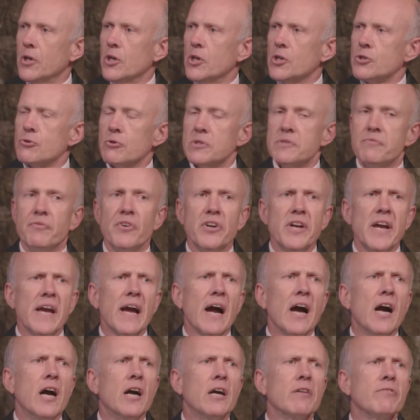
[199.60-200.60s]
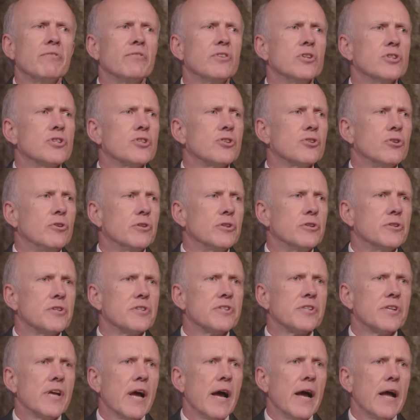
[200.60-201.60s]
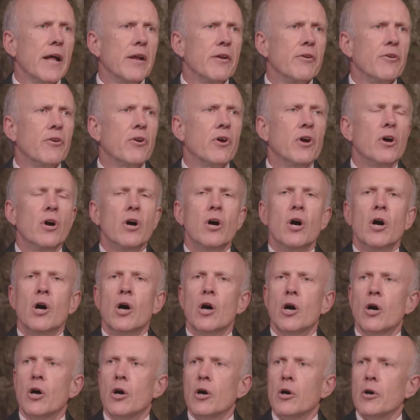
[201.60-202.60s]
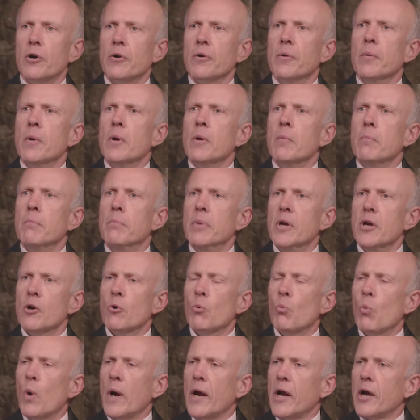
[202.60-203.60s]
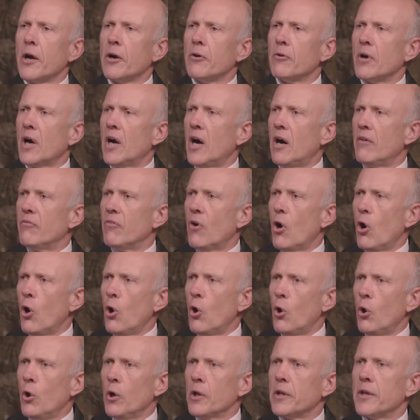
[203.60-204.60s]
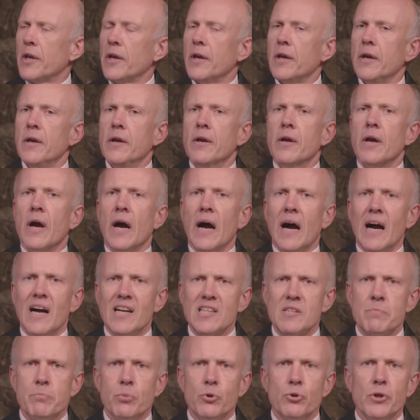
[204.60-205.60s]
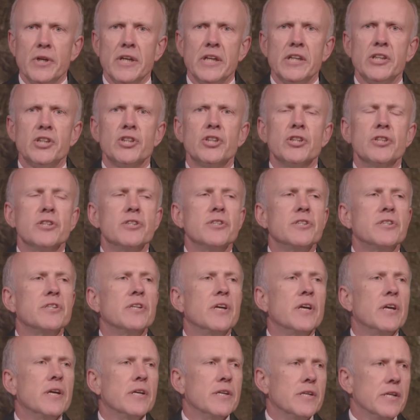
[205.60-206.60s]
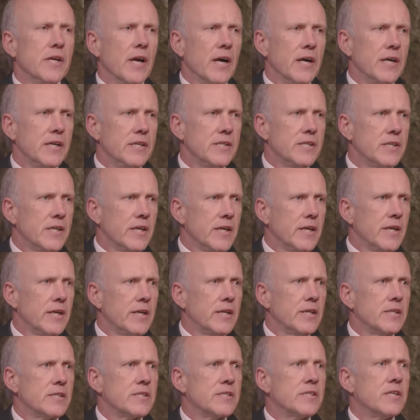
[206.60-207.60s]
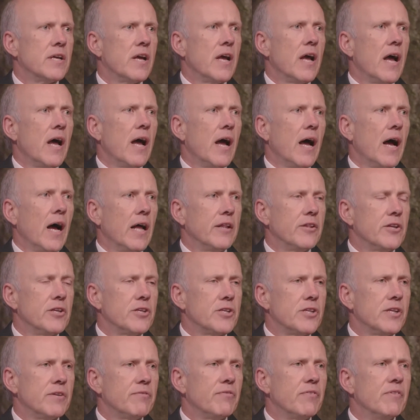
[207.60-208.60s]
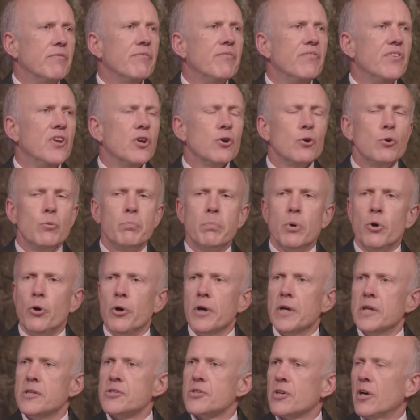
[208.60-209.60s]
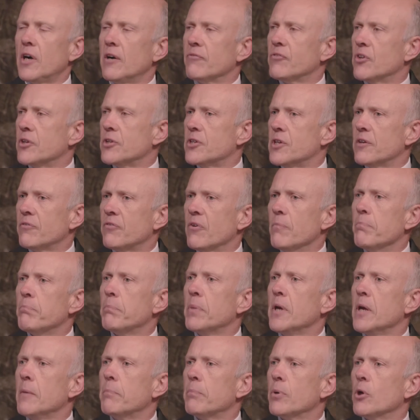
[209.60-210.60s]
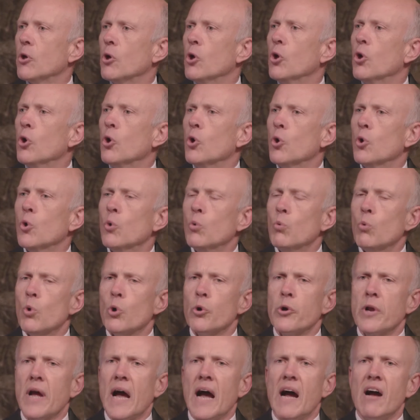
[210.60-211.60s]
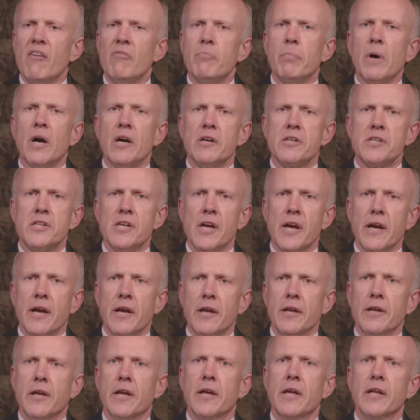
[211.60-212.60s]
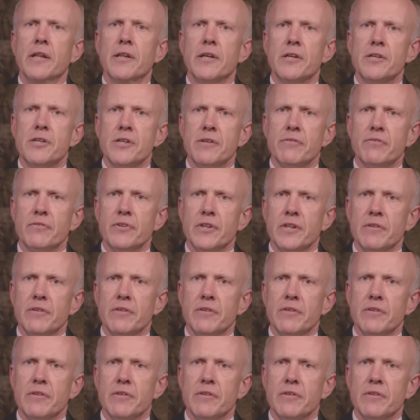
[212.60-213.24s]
So it's very hard for us to understand or be aware of all the aspirations, the ideals, and the different viewpoints of the different people who would have partaken in the different